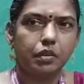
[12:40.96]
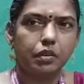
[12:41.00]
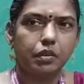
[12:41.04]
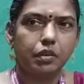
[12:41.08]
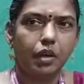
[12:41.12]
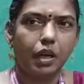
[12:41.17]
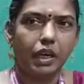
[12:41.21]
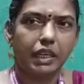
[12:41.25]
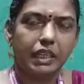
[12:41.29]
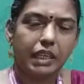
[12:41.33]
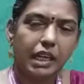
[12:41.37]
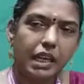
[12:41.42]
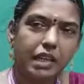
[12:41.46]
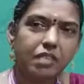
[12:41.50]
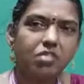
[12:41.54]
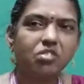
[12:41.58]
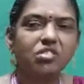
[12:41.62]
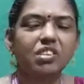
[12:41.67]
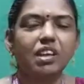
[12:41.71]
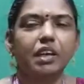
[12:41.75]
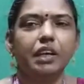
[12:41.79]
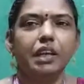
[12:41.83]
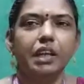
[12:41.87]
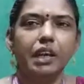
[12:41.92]
At least
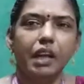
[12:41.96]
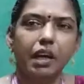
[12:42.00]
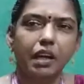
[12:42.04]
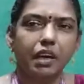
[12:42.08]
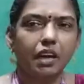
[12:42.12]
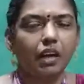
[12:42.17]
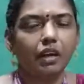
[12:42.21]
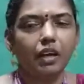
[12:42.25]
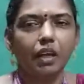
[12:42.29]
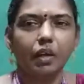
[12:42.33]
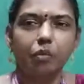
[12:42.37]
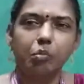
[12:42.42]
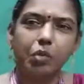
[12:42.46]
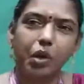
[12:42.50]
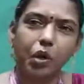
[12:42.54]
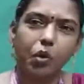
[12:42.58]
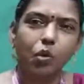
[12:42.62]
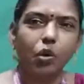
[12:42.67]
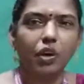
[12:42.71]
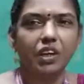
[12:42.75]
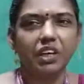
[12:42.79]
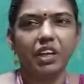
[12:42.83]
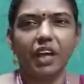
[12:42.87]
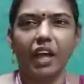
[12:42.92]
studied or not? I am not
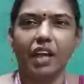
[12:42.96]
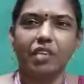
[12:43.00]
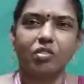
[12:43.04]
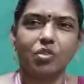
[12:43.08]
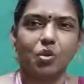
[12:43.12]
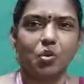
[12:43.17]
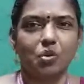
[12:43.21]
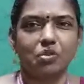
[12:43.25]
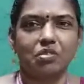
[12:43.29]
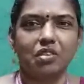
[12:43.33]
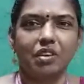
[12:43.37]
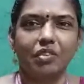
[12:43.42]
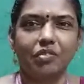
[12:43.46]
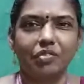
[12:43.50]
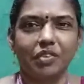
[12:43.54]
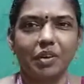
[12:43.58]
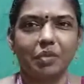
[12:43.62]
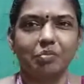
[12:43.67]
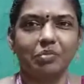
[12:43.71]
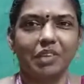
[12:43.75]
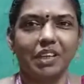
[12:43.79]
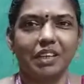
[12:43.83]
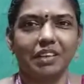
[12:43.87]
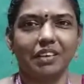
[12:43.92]
going to ask question from
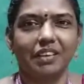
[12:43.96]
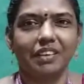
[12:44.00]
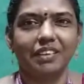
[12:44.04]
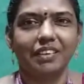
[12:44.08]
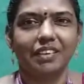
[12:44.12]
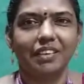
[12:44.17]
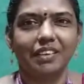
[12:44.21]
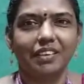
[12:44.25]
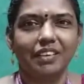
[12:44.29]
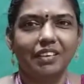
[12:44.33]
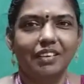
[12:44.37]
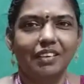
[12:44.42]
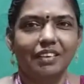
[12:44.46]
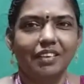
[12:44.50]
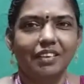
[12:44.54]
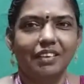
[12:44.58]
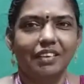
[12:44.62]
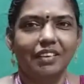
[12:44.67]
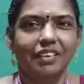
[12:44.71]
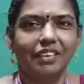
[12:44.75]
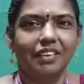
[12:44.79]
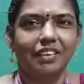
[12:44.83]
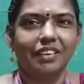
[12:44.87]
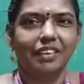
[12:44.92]
that.
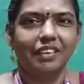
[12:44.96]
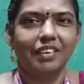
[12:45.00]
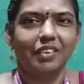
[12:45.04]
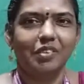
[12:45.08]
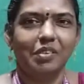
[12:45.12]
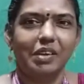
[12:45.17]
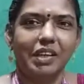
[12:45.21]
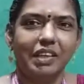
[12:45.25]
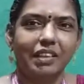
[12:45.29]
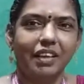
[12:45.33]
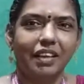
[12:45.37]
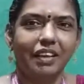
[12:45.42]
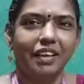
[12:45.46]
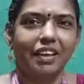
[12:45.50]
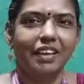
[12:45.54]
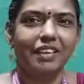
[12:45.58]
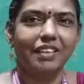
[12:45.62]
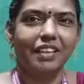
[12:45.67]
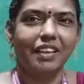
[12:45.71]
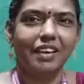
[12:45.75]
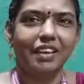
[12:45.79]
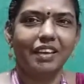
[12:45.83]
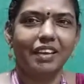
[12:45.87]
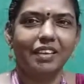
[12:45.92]
Either
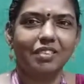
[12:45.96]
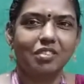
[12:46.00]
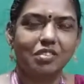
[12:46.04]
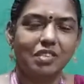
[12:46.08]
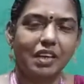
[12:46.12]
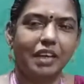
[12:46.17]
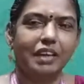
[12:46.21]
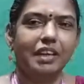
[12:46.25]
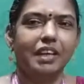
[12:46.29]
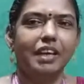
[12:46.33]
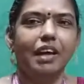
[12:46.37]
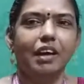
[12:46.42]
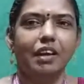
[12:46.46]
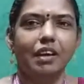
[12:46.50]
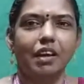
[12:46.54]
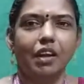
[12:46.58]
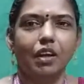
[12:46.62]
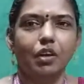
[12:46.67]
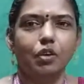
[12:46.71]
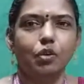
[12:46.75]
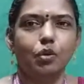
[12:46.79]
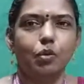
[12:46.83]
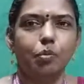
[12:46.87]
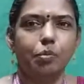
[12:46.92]
you have studied or
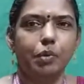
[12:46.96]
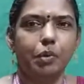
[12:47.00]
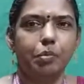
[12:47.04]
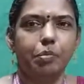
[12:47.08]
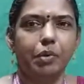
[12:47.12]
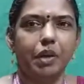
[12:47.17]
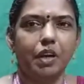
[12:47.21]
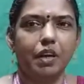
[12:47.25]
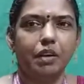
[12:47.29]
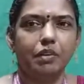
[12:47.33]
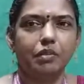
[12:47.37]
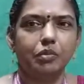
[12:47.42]
not, you people.